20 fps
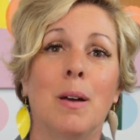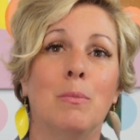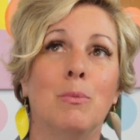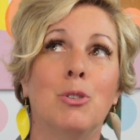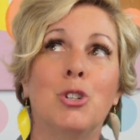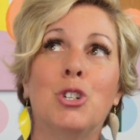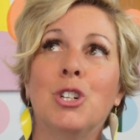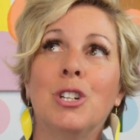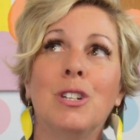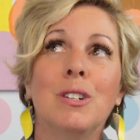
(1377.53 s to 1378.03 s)

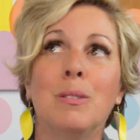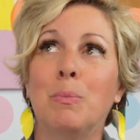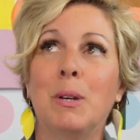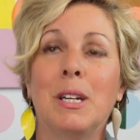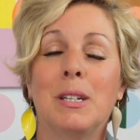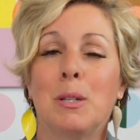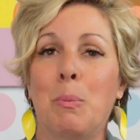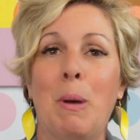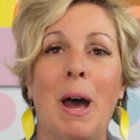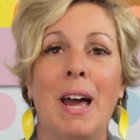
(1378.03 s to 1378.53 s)
shouldn't be
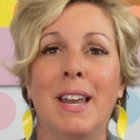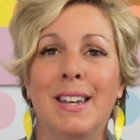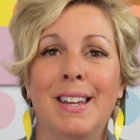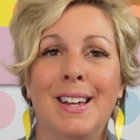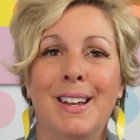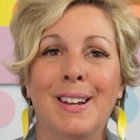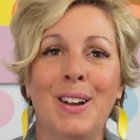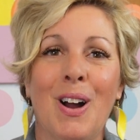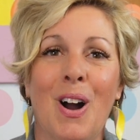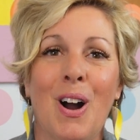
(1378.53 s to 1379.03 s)

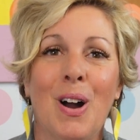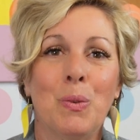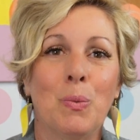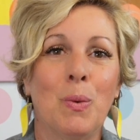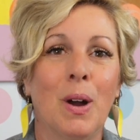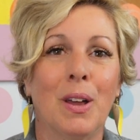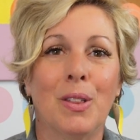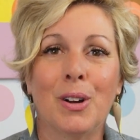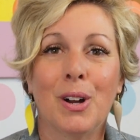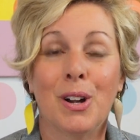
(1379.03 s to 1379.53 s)
dependent on
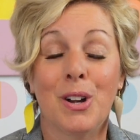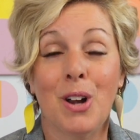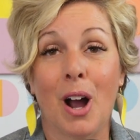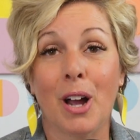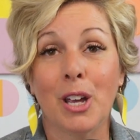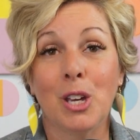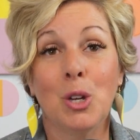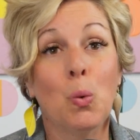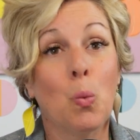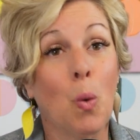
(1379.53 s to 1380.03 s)
whether or
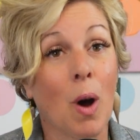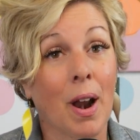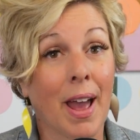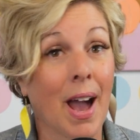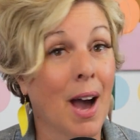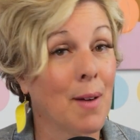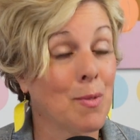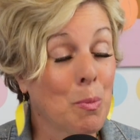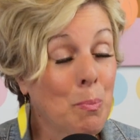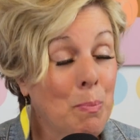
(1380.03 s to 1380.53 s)
not you want to
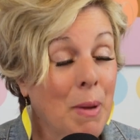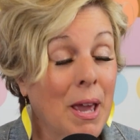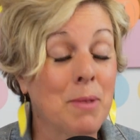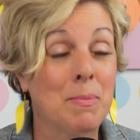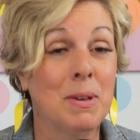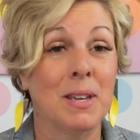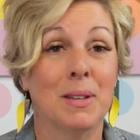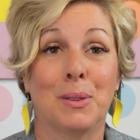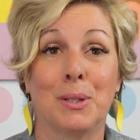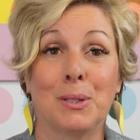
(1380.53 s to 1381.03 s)
have a
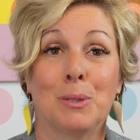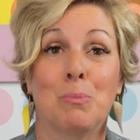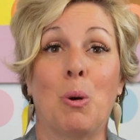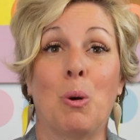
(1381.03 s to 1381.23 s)
baby at this